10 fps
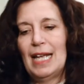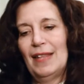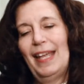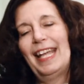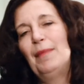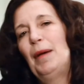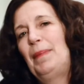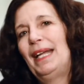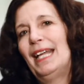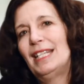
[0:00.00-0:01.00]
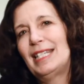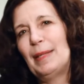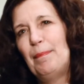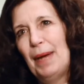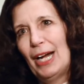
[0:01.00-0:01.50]
They come up against
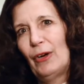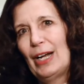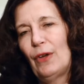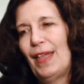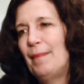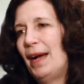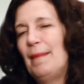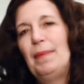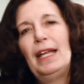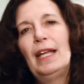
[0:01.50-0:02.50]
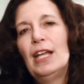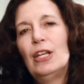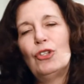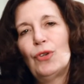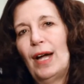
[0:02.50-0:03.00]
a barrier. They might be
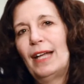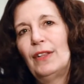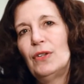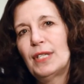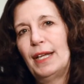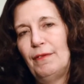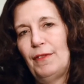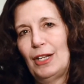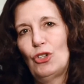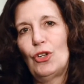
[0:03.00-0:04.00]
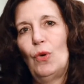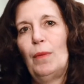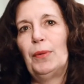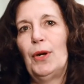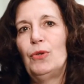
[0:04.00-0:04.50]
trying those conventional
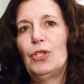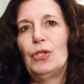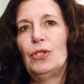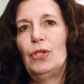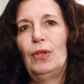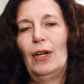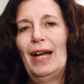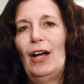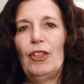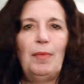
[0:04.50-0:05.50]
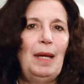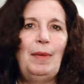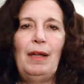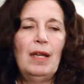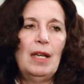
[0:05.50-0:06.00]
approaches to their health,
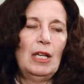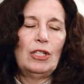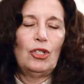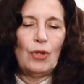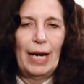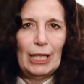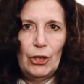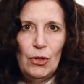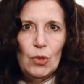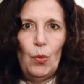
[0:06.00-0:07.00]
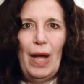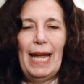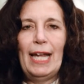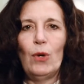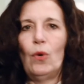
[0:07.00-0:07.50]
maybe to try and lose
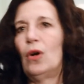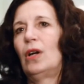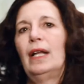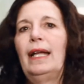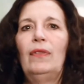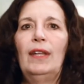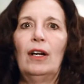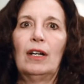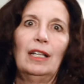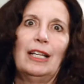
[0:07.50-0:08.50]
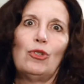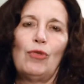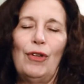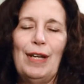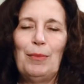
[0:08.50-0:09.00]
weight or to get their
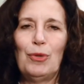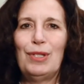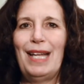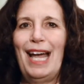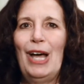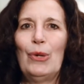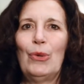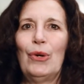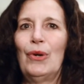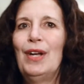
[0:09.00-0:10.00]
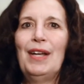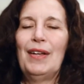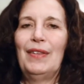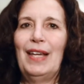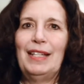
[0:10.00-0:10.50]
cholesterol numbers down or
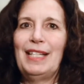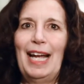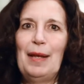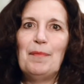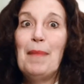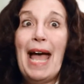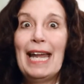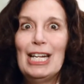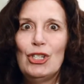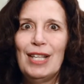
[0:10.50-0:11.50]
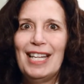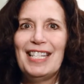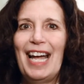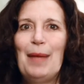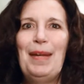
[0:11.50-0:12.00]
that manage that
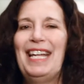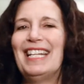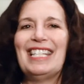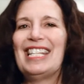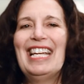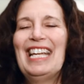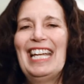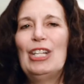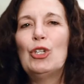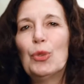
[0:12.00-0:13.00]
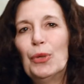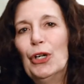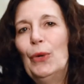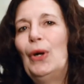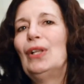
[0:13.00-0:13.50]
diabetes. And
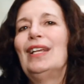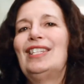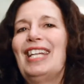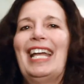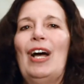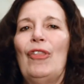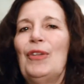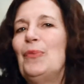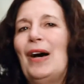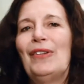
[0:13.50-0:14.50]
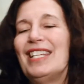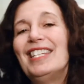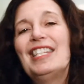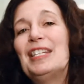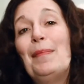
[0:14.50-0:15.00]
true holistic health and
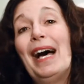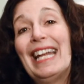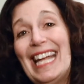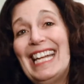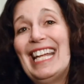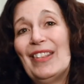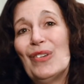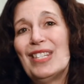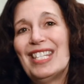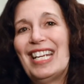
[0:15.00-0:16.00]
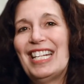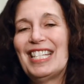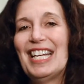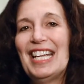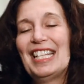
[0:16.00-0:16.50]
wellness isn't about any of those
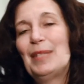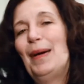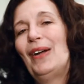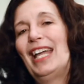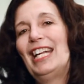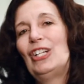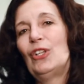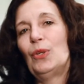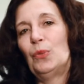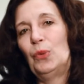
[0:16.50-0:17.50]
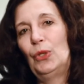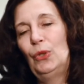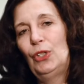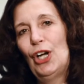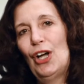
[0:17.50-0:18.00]
things. It's about getting to the
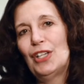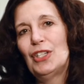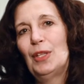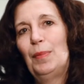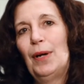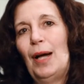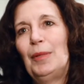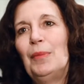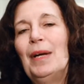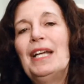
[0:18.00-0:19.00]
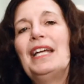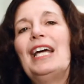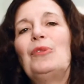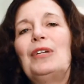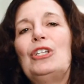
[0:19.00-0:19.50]
root cause of the problem
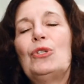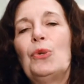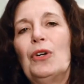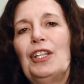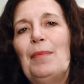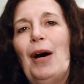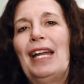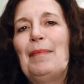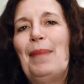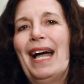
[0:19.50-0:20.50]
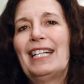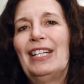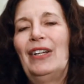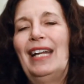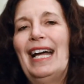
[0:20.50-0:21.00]
and restoring the body back
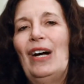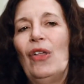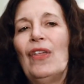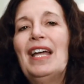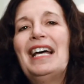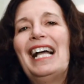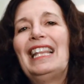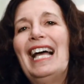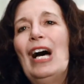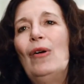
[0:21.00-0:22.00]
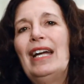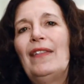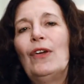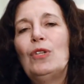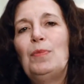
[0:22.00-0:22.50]
to good health,
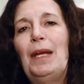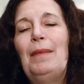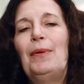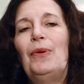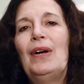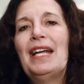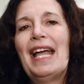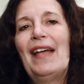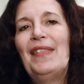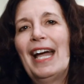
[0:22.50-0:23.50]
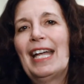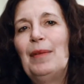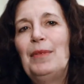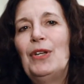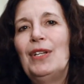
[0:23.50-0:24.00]
allowing those people and that
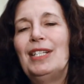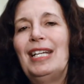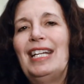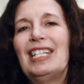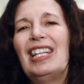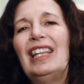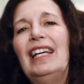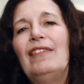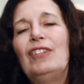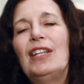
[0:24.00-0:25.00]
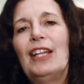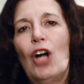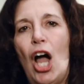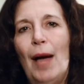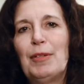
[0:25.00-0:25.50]
community to live to their
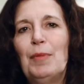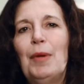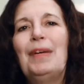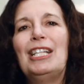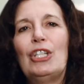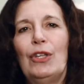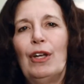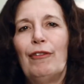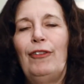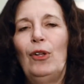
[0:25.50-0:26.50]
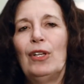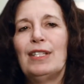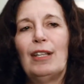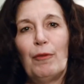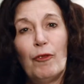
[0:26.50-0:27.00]
optimum and to their
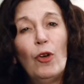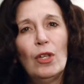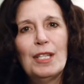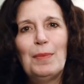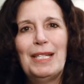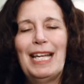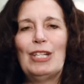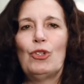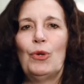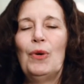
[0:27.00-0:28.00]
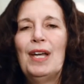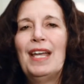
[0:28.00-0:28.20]
fullest potential.